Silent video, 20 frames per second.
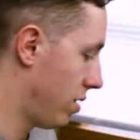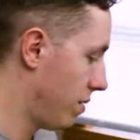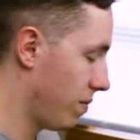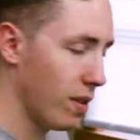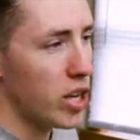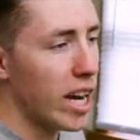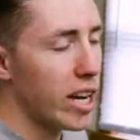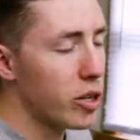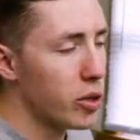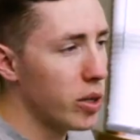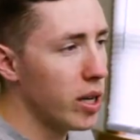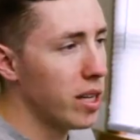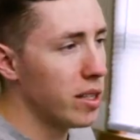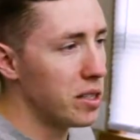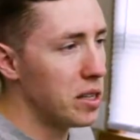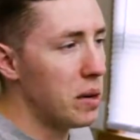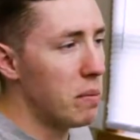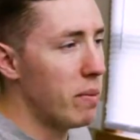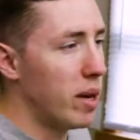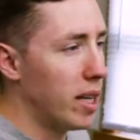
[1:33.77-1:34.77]
which actually
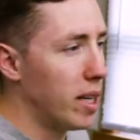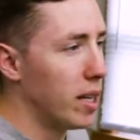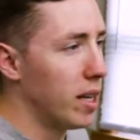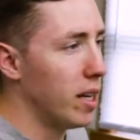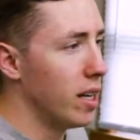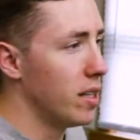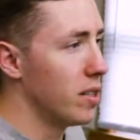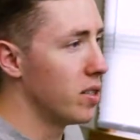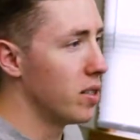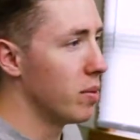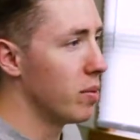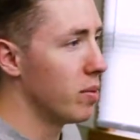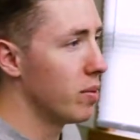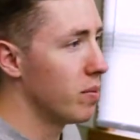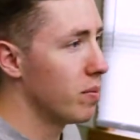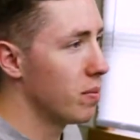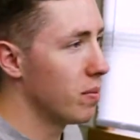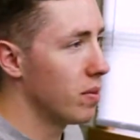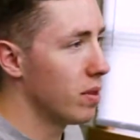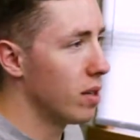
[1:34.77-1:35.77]
ended up making it into
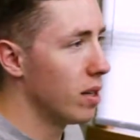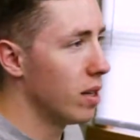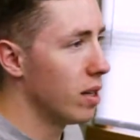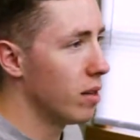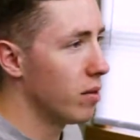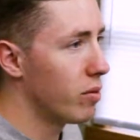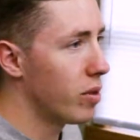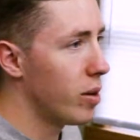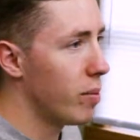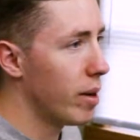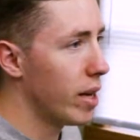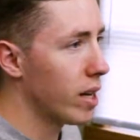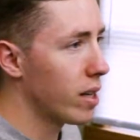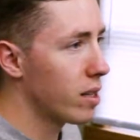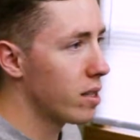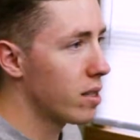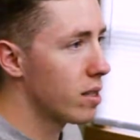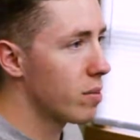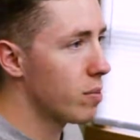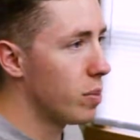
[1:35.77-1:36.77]
the
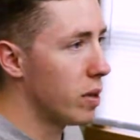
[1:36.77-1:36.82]
remix,